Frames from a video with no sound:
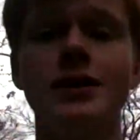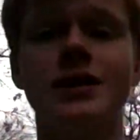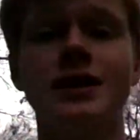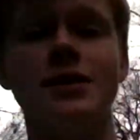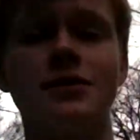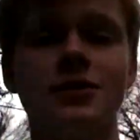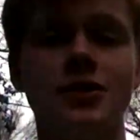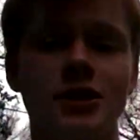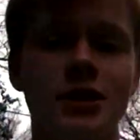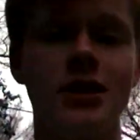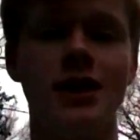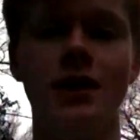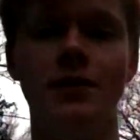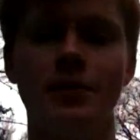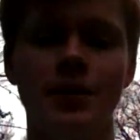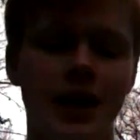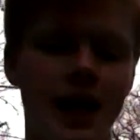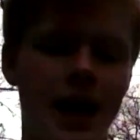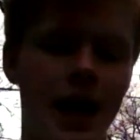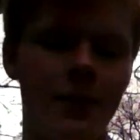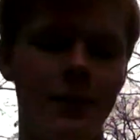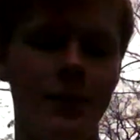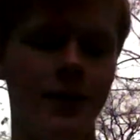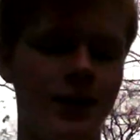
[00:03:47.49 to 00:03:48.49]
resolution, I'd be
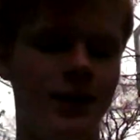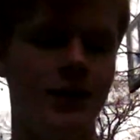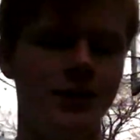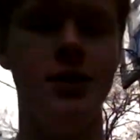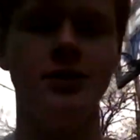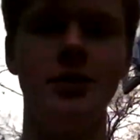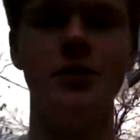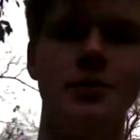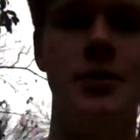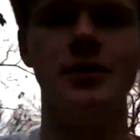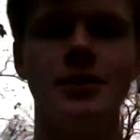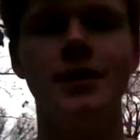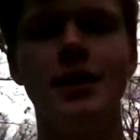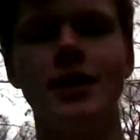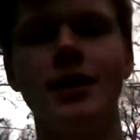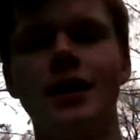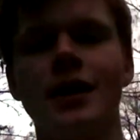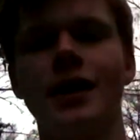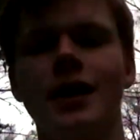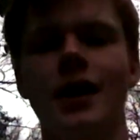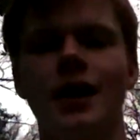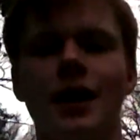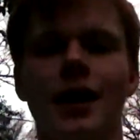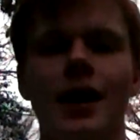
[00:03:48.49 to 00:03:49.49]
happy to,
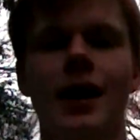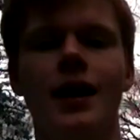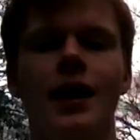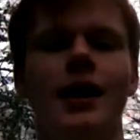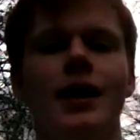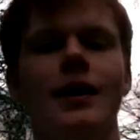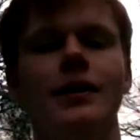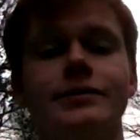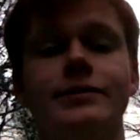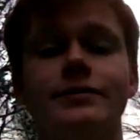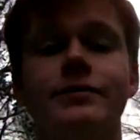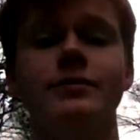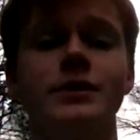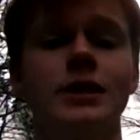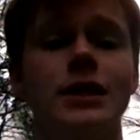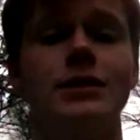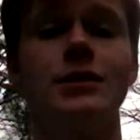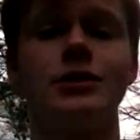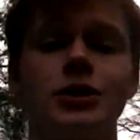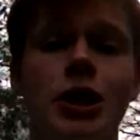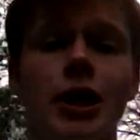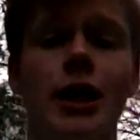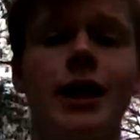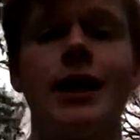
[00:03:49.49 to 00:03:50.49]
uh, you know,
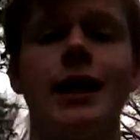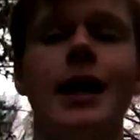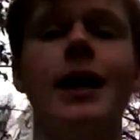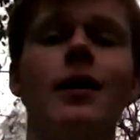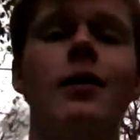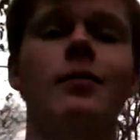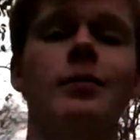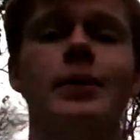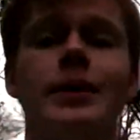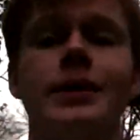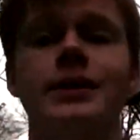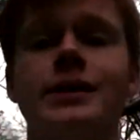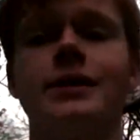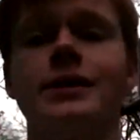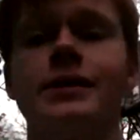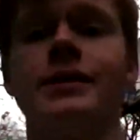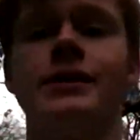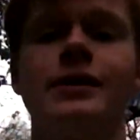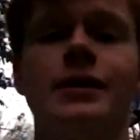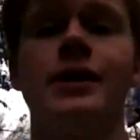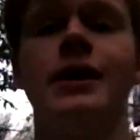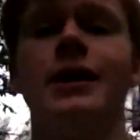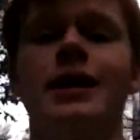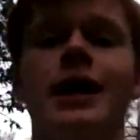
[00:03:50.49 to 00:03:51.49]
check it out. But
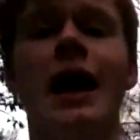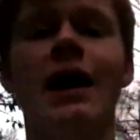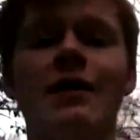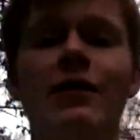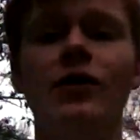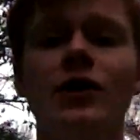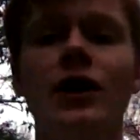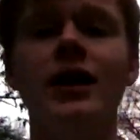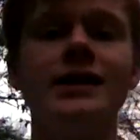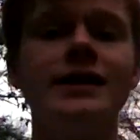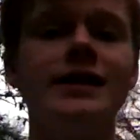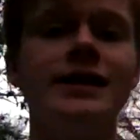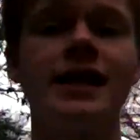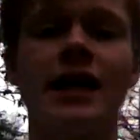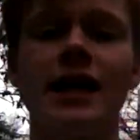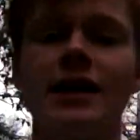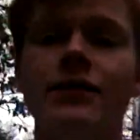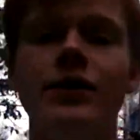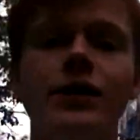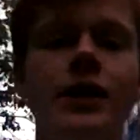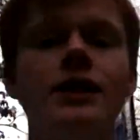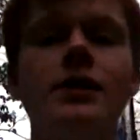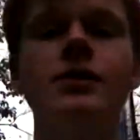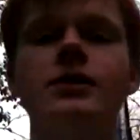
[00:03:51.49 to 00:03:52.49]
if you like these kind
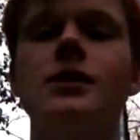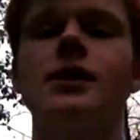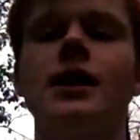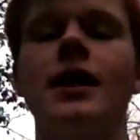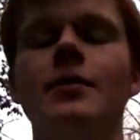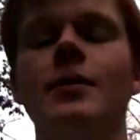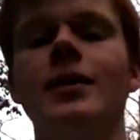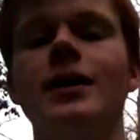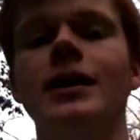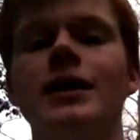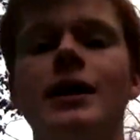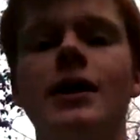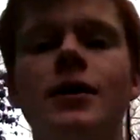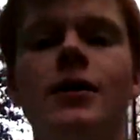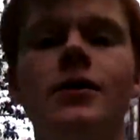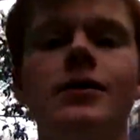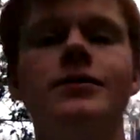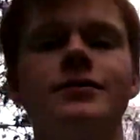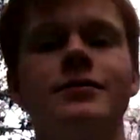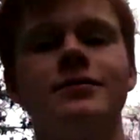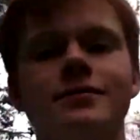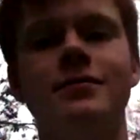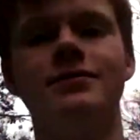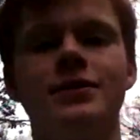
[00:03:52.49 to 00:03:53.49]
of videos, let me
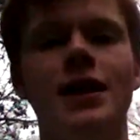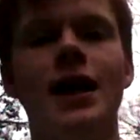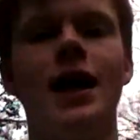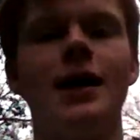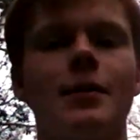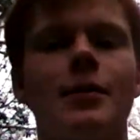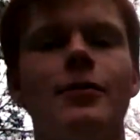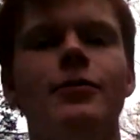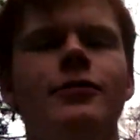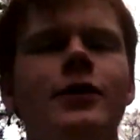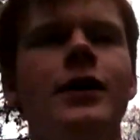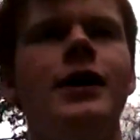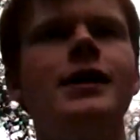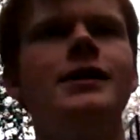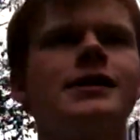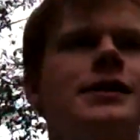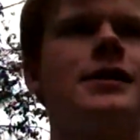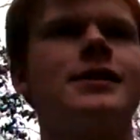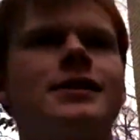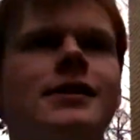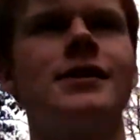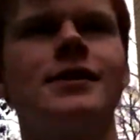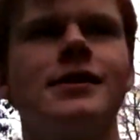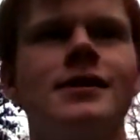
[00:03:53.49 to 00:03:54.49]
know. If you like my
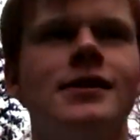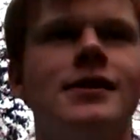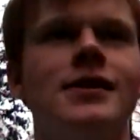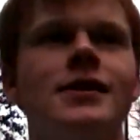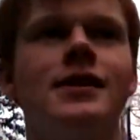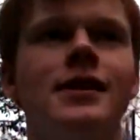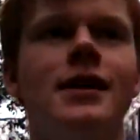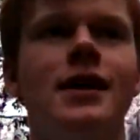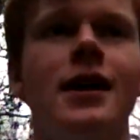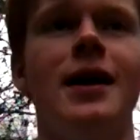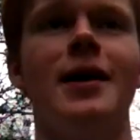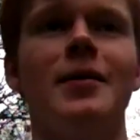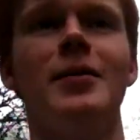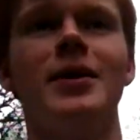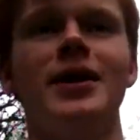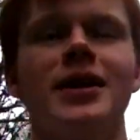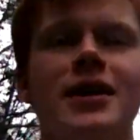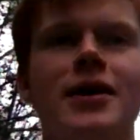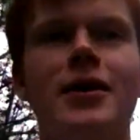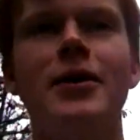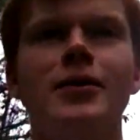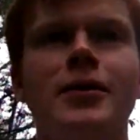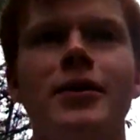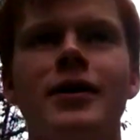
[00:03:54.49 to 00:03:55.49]
face, let me
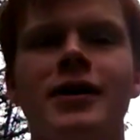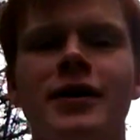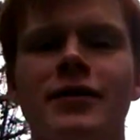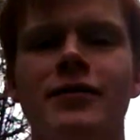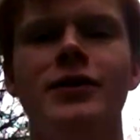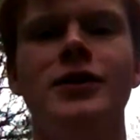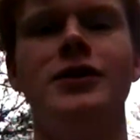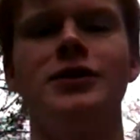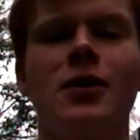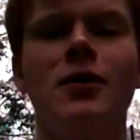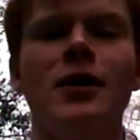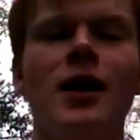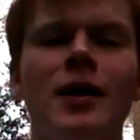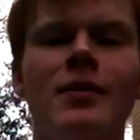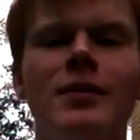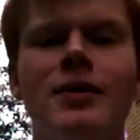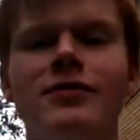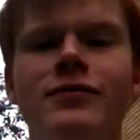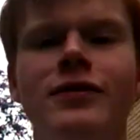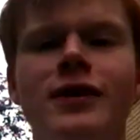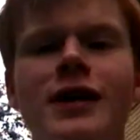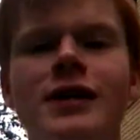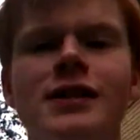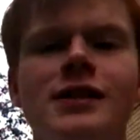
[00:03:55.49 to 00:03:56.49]
know. If you don't like my
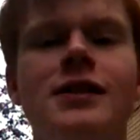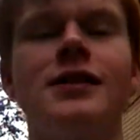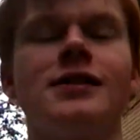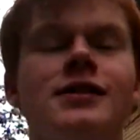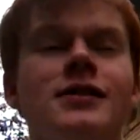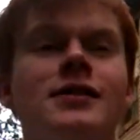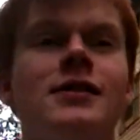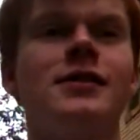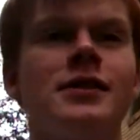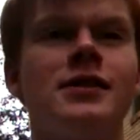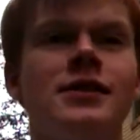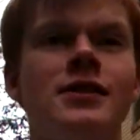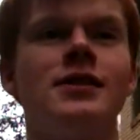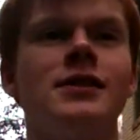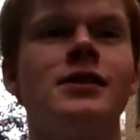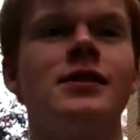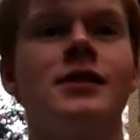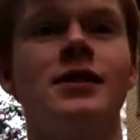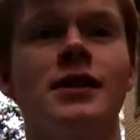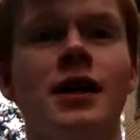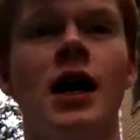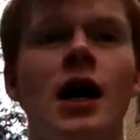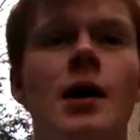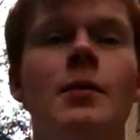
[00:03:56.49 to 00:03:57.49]
face,
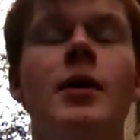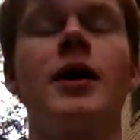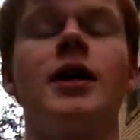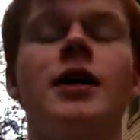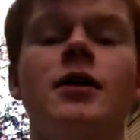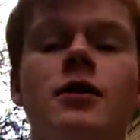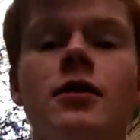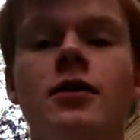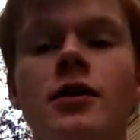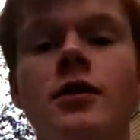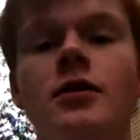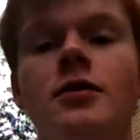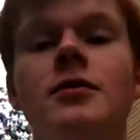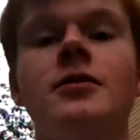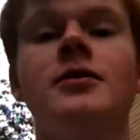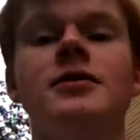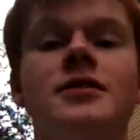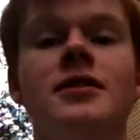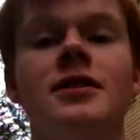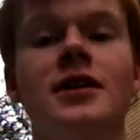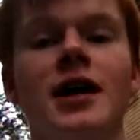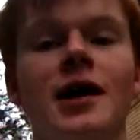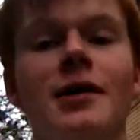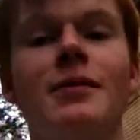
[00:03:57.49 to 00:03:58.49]
I'm gonna kill you.
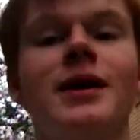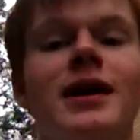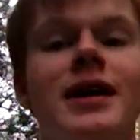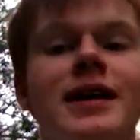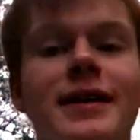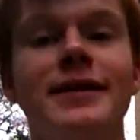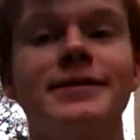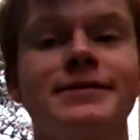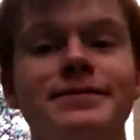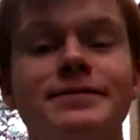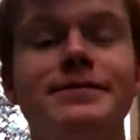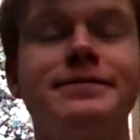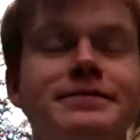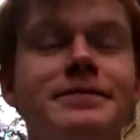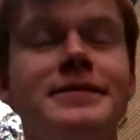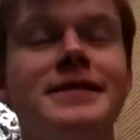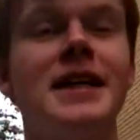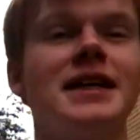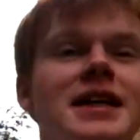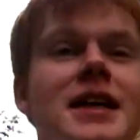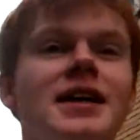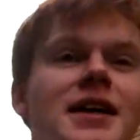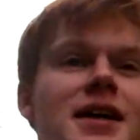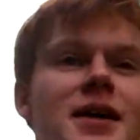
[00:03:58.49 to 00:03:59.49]
No, I'm kidding.
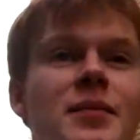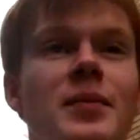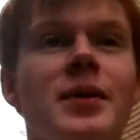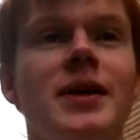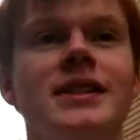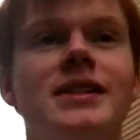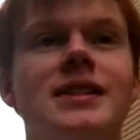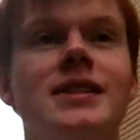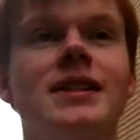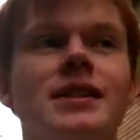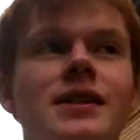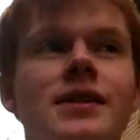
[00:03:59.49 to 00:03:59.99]
But